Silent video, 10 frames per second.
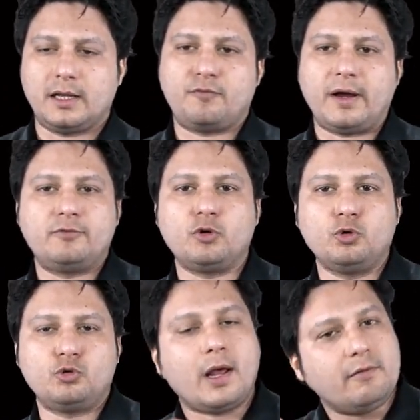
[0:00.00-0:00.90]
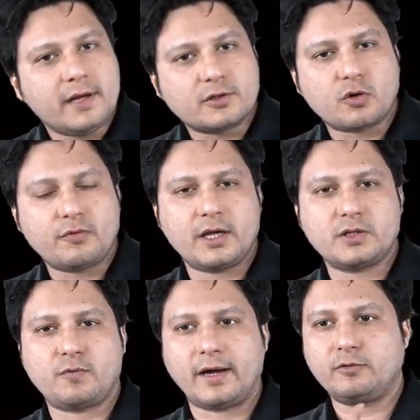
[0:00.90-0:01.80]
5 to 12 years of
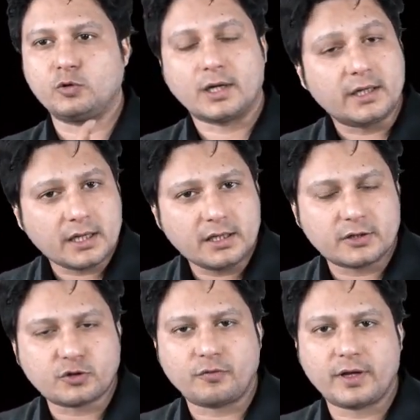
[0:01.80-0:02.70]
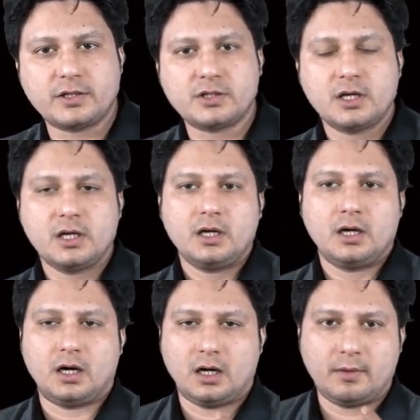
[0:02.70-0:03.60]
age, 5 to 13 years of age,
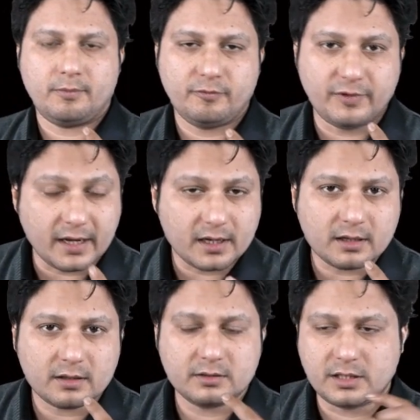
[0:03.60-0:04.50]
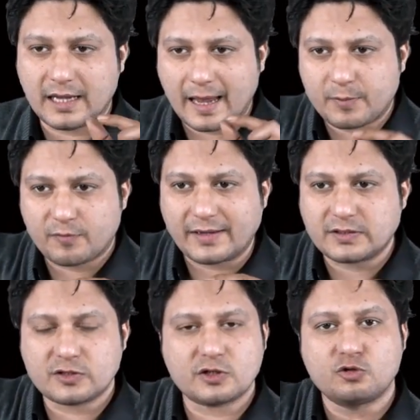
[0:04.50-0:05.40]
where the
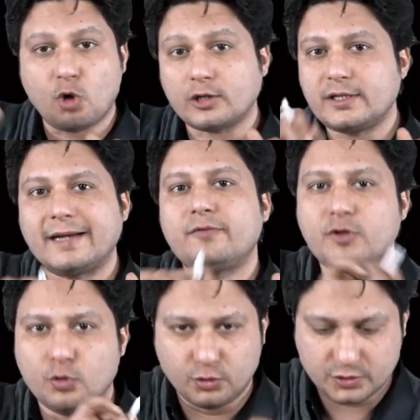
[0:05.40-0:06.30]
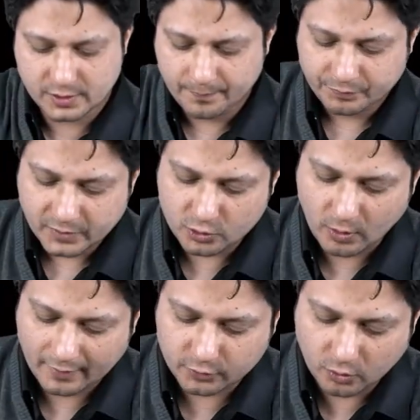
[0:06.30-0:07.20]
epiphysis is not yet fused, you
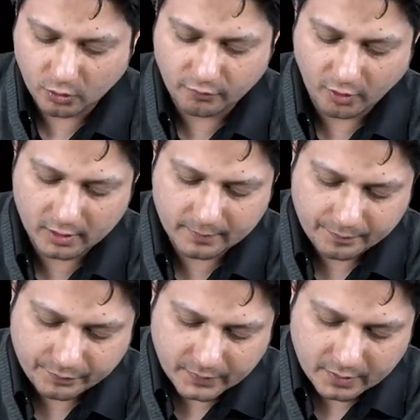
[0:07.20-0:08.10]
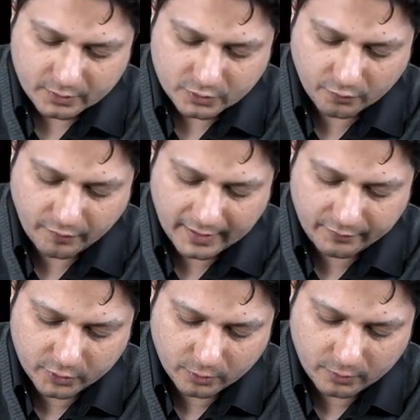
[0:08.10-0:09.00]
have to go for, so
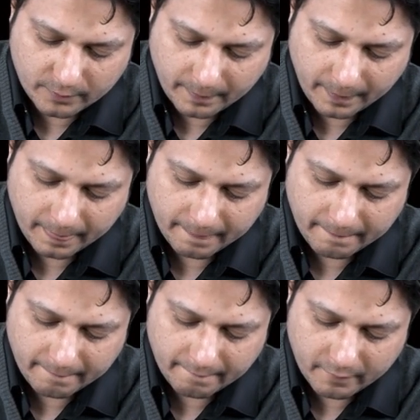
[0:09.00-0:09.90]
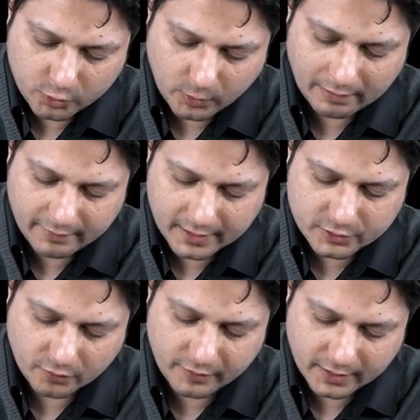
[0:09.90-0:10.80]
5 to 12
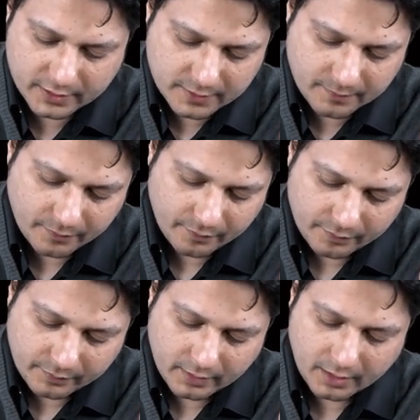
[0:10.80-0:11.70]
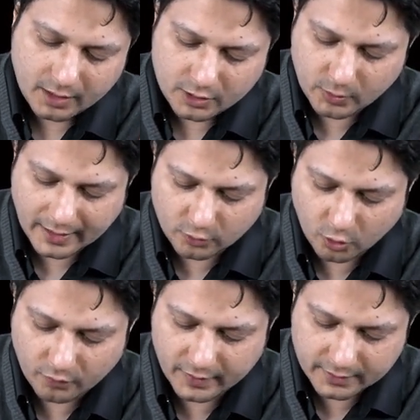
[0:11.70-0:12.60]
years of age, you can
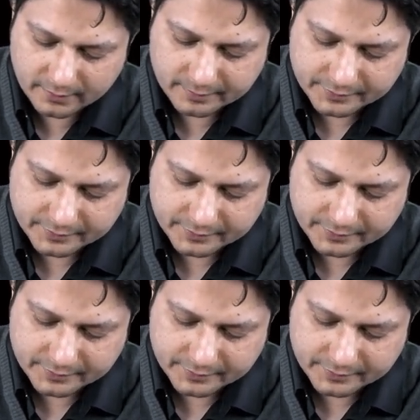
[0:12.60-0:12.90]
go with